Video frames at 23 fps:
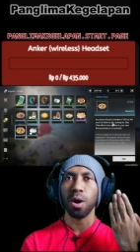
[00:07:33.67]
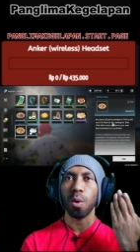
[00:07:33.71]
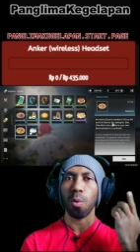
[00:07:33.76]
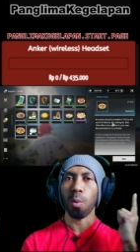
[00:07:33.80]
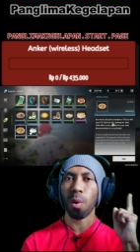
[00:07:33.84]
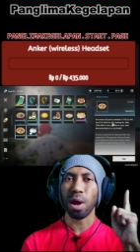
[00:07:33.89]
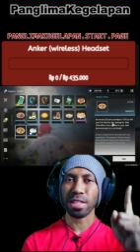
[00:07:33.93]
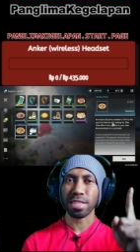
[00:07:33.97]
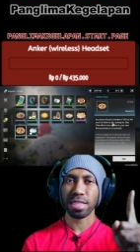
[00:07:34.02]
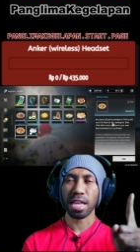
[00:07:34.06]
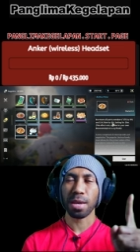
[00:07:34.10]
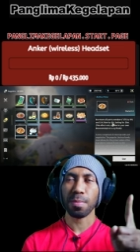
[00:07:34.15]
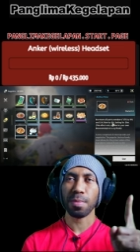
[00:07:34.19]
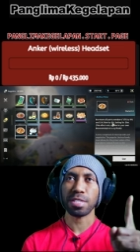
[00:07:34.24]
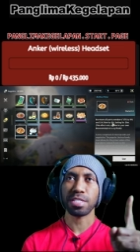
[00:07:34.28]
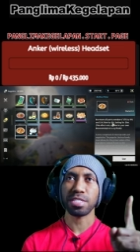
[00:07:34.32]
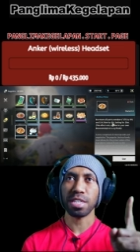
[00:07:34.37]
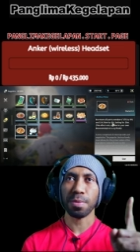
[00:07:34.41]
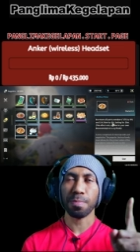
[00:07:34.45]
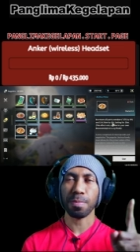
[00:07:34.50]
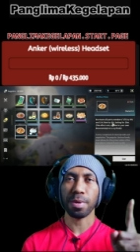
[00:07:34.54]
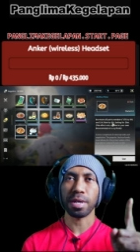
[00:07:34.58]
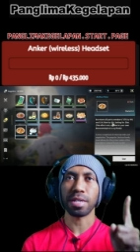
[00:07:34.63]
one-time
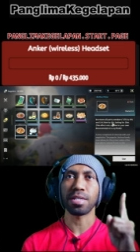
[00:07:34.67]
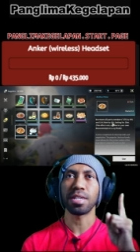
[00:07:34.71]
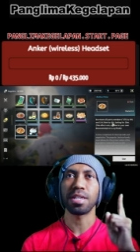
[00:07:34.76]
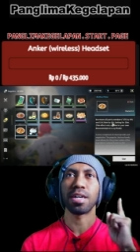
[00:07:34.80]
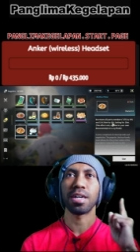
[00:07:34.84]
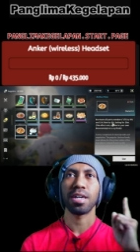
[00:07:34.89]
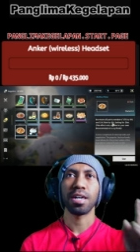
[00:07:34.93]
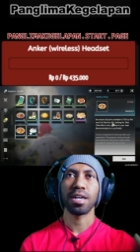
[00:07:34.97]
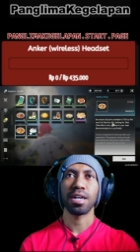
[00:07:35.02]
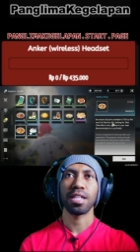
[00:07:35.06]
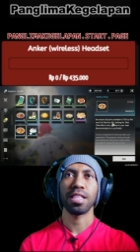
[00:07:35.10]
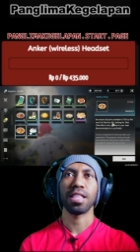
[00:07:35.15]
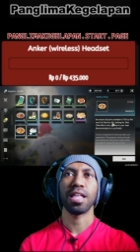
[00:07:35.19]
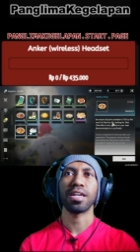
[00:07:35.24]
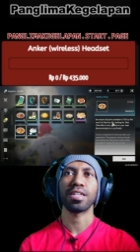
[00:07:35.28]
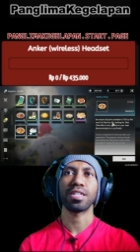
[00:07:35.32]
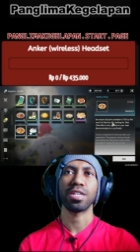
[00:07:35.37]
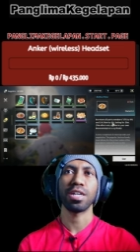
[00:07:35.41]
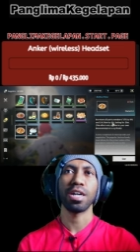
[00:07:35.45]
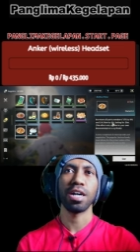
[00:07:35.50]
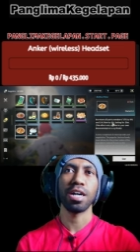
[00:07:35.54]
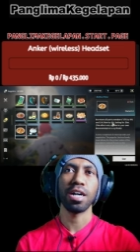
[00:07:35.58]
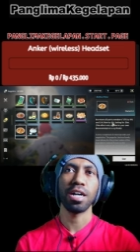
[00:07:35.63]
achievement
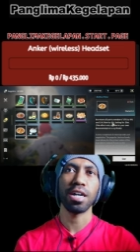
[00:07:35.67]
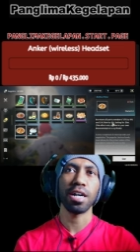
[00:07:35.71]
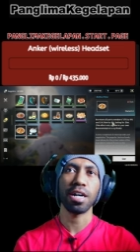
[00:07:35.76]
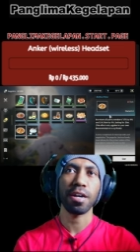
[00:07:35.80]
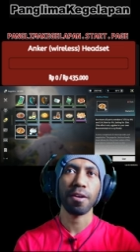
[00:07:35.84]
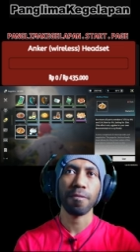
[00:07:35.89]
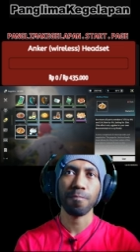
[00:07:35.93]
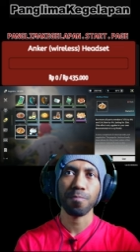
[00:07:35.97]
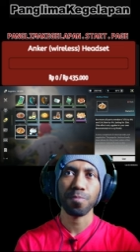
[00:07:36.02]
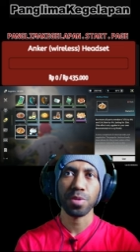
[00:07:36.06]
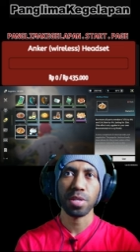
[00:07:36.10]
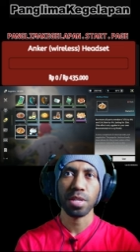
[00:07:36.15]
like uh,